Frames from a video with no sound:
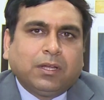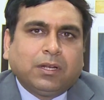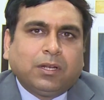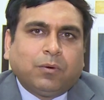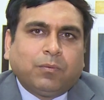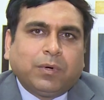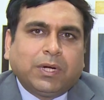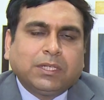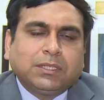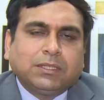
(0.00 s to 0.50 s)

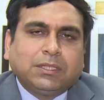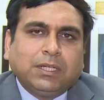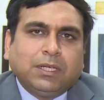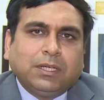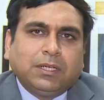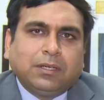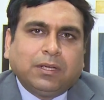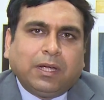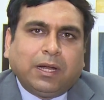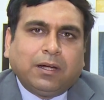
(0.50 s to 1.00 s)
Now what is
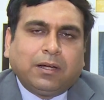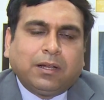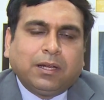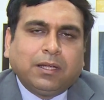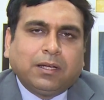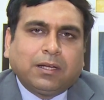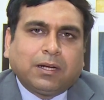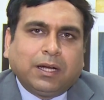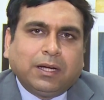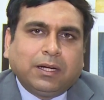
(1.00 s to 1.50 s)
the
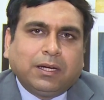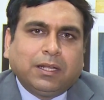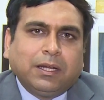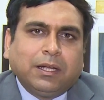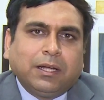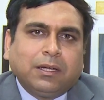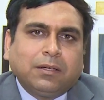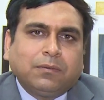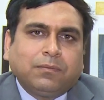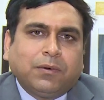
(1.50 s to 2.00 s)
entry
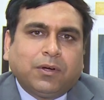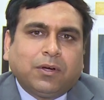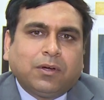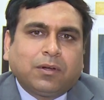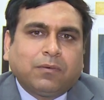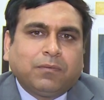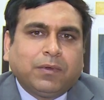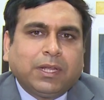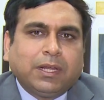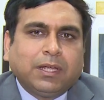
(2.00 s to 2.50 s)
criteria
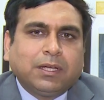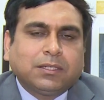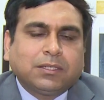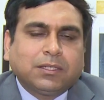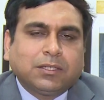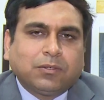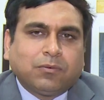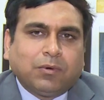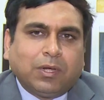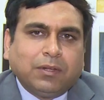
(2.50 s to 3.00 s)
for
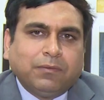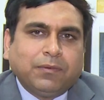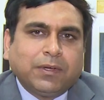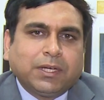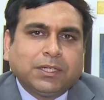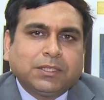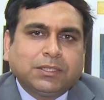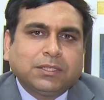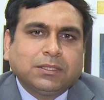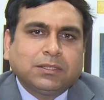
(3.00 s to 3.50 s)
various
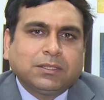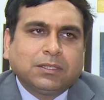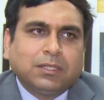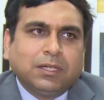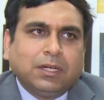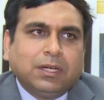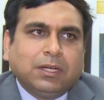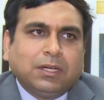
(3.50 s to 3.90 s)
qualifications?